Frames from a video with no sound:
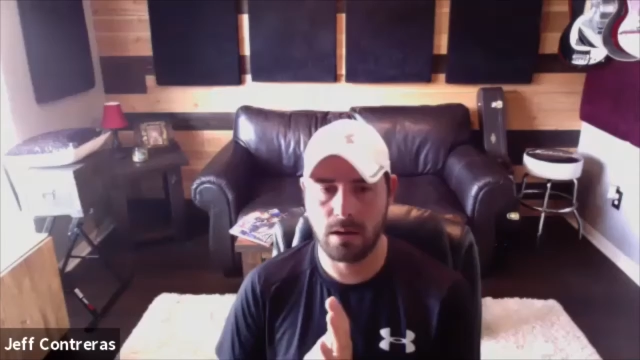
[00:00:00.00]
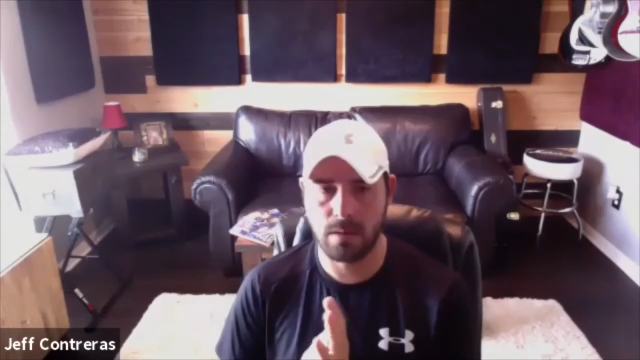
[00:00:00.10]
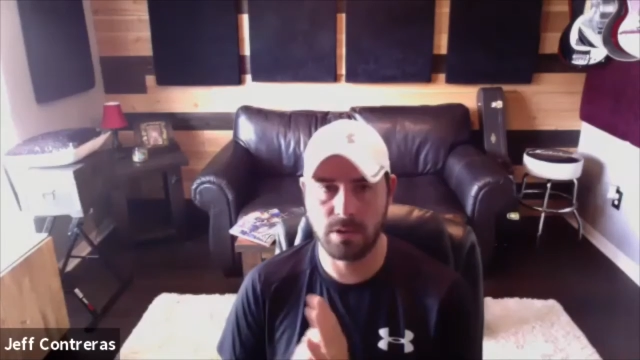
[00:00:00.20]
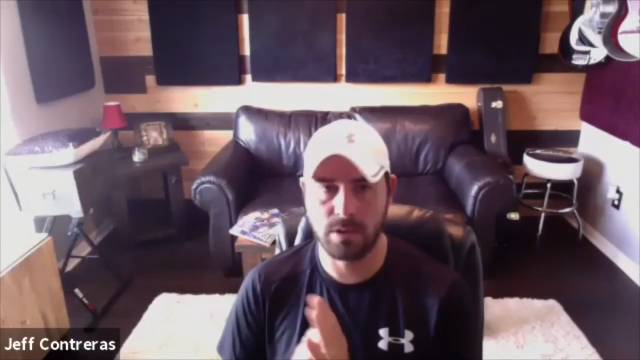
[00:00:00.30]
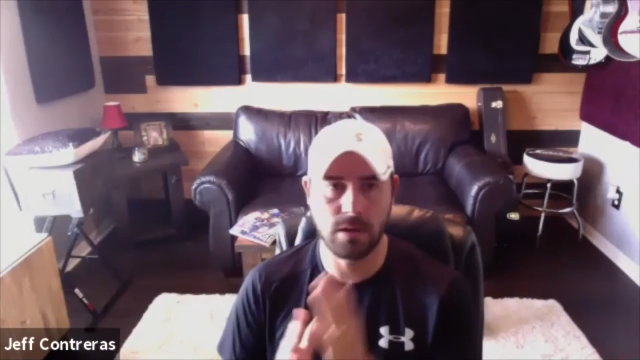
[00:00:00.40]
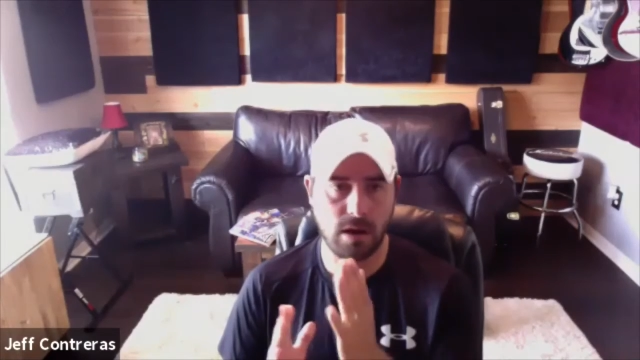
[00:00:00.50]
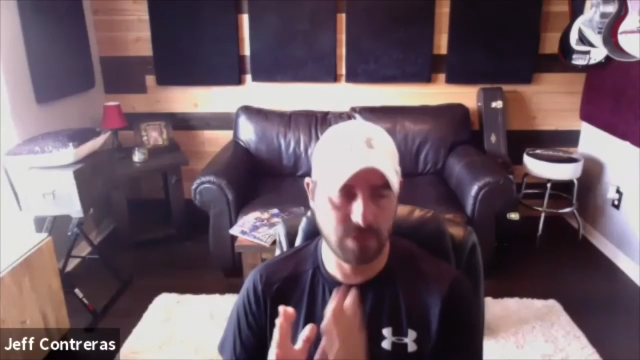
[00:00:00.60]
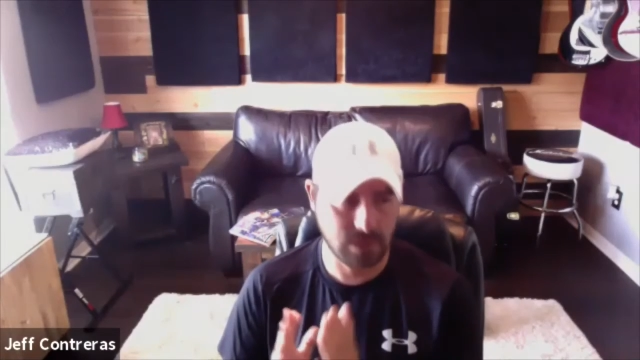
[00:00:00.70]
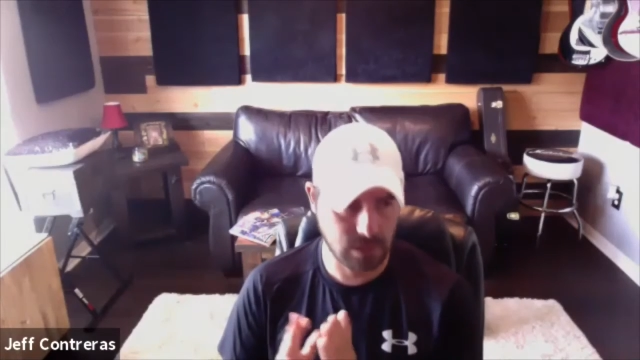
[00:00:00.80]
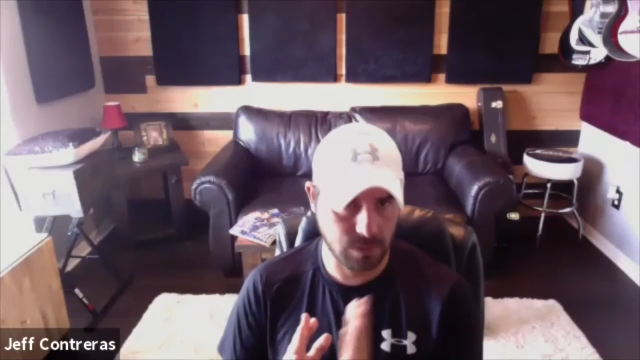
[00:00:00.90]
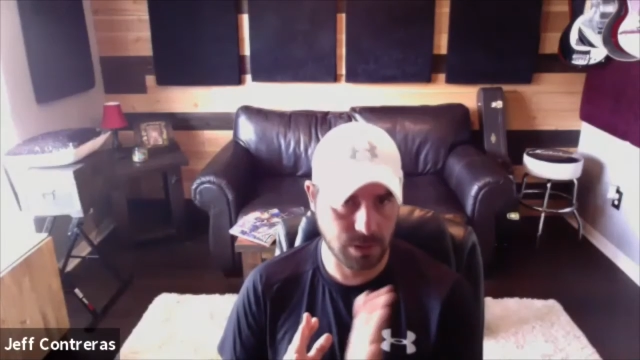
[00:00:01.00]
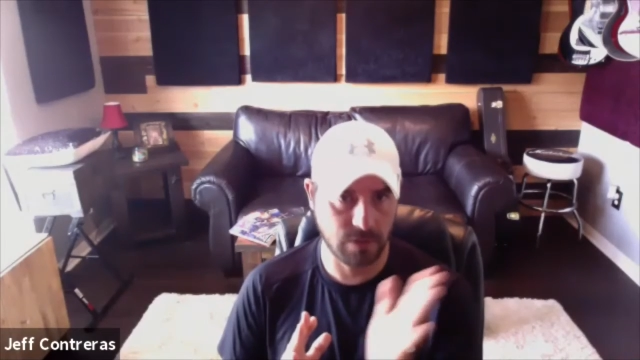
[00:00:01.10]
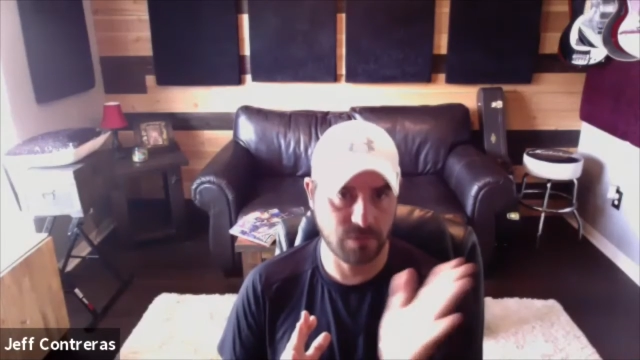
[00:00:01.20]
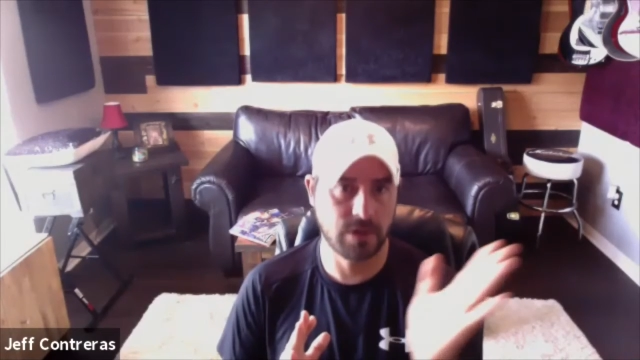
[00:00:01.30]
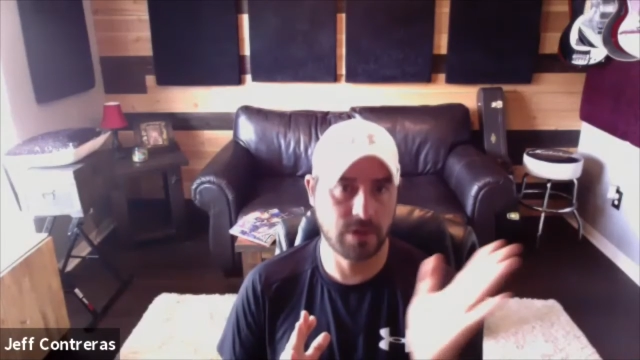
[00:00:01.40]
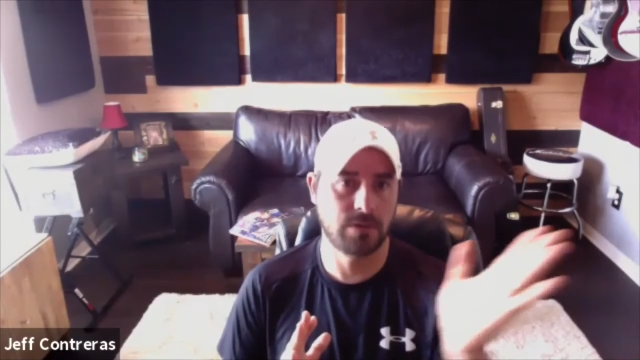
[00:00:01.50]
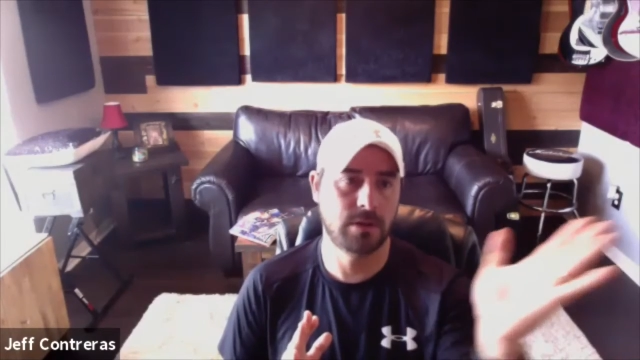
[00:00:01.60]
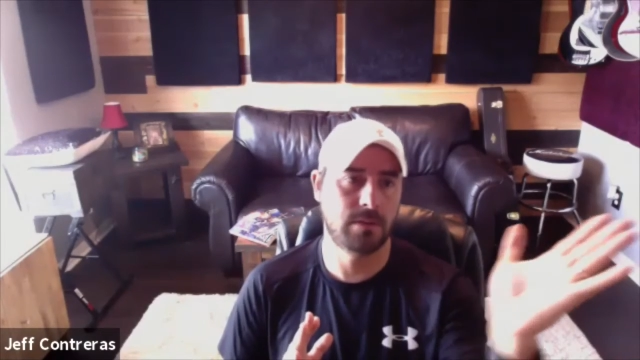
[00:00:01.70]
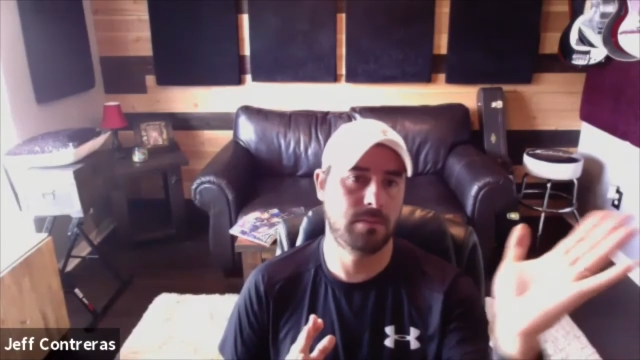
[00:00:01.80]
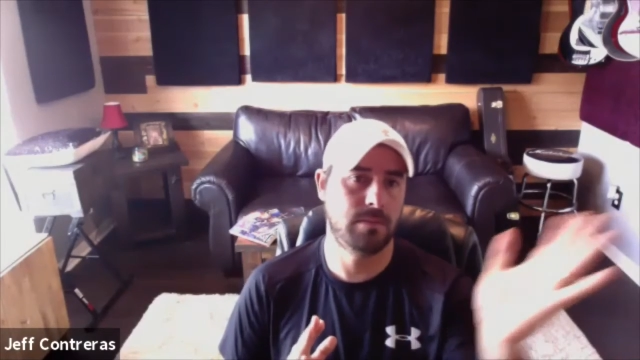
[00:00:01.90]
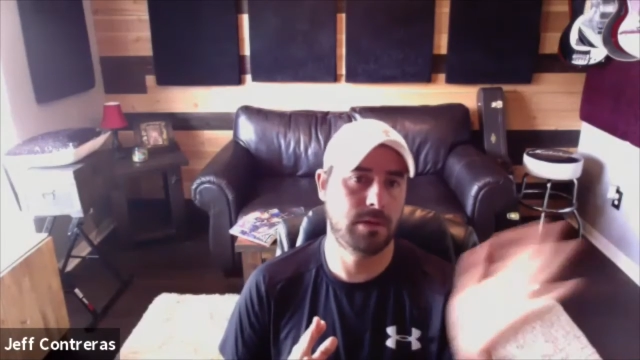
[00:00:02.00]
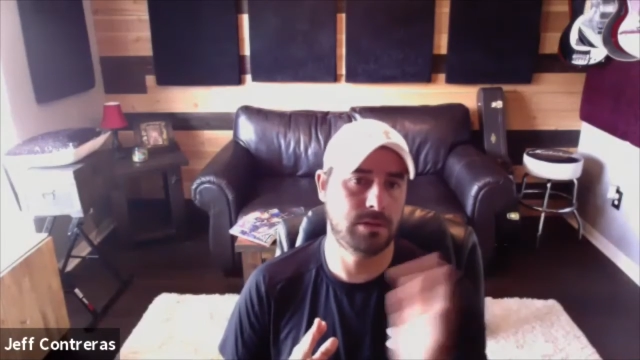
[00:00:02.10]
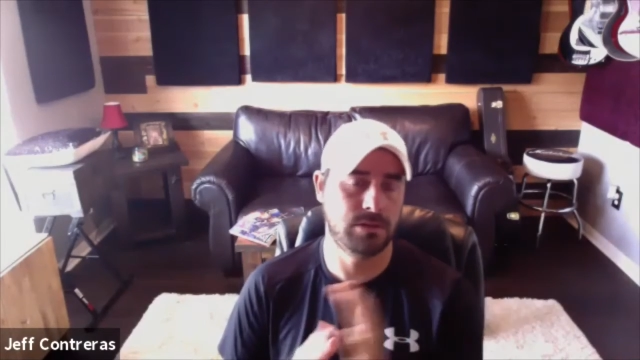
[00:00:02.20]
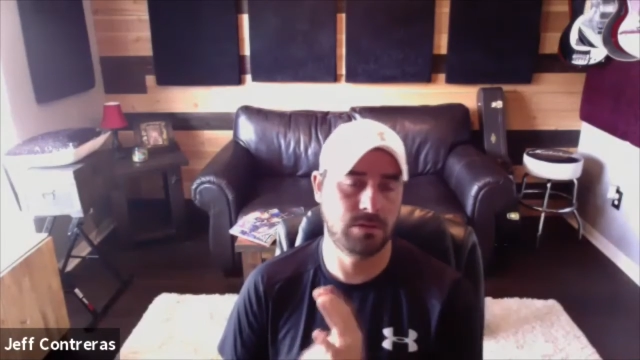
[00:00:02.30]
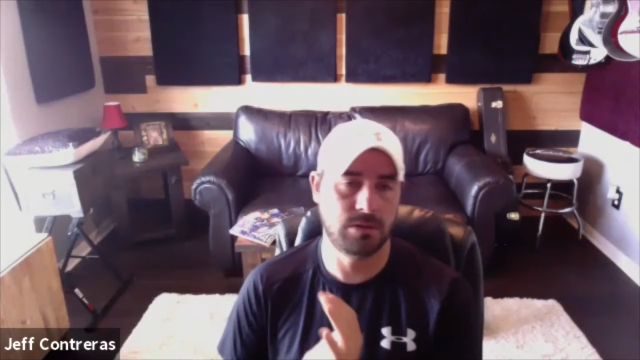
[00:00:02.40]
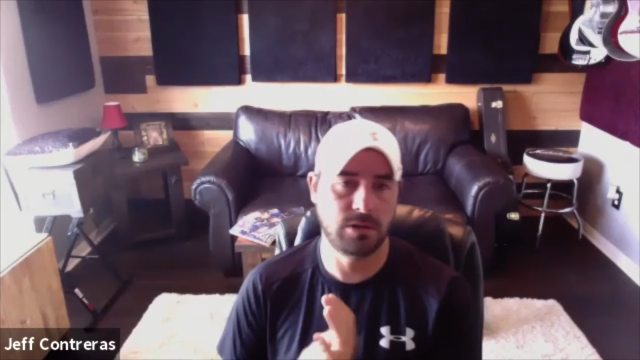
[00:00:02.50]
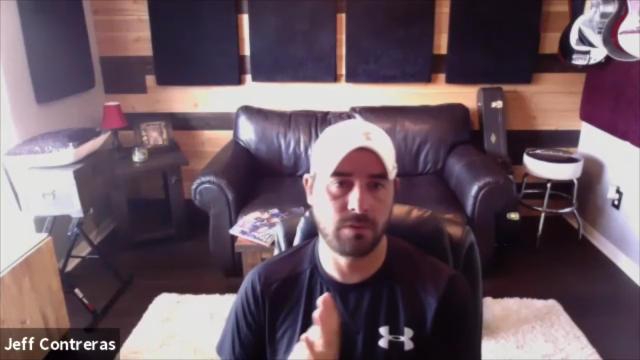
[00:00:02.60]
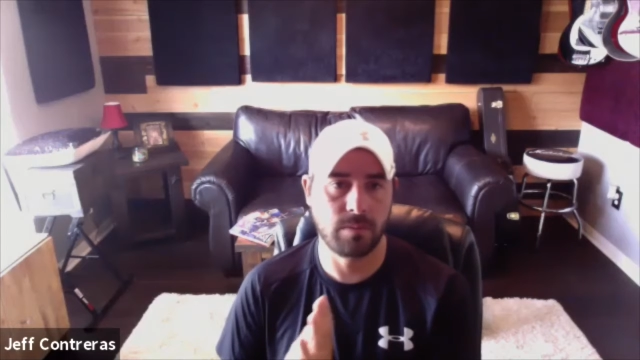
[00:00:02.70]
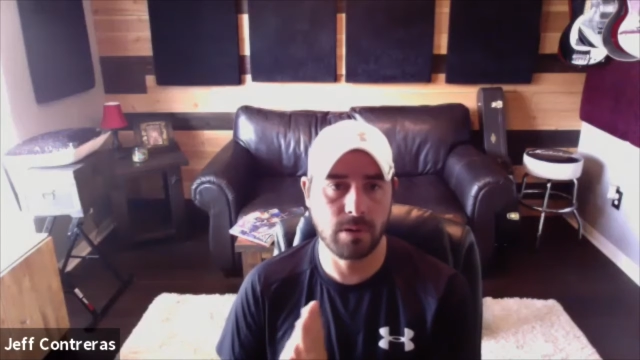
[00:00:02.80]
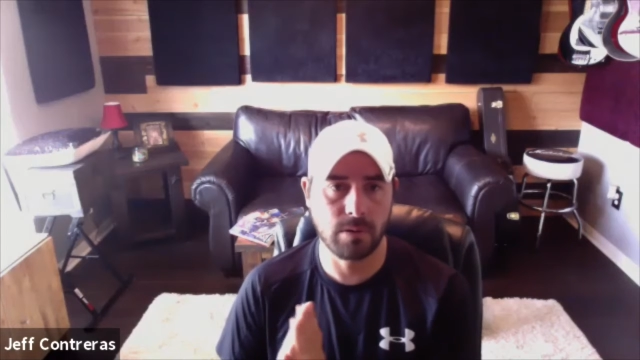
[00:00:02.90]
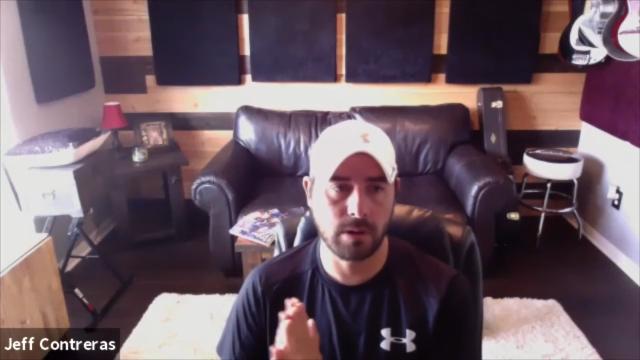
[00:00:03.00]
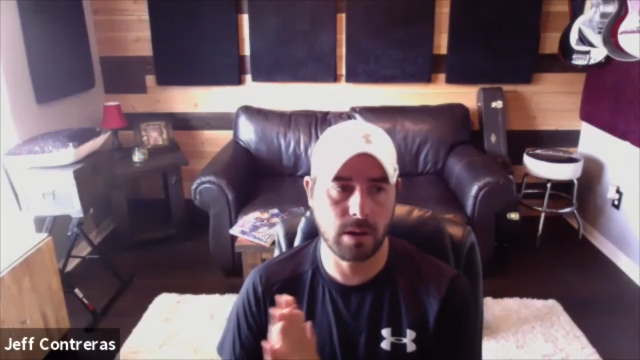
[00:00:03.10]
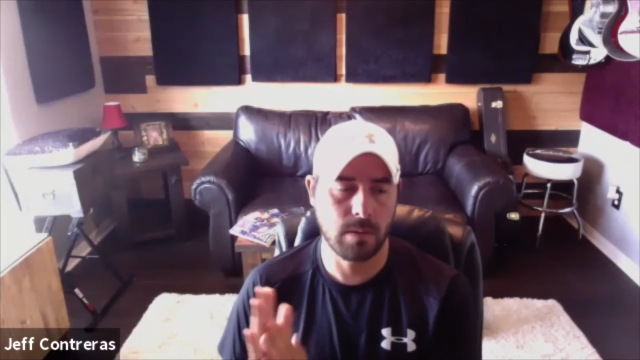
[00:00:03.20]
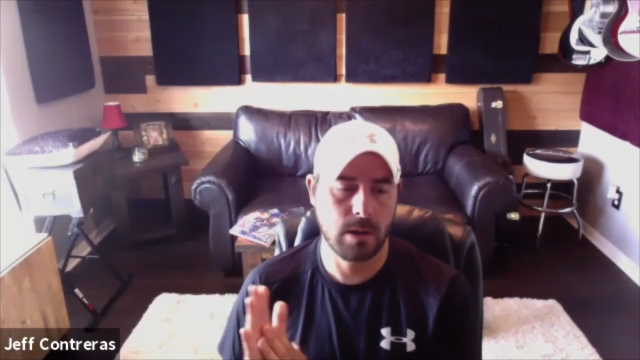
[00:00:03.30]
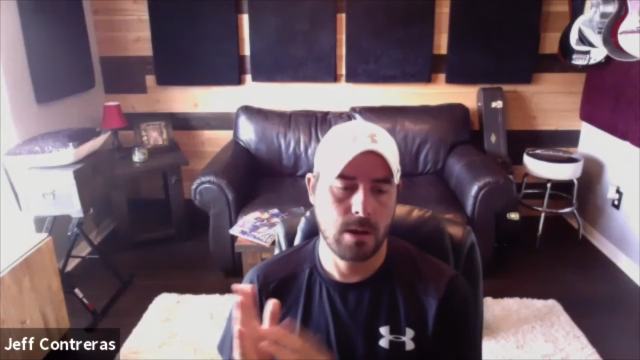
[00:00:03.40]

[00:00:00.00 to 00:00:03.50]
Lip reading: Then obviously we can funnel them into a different program,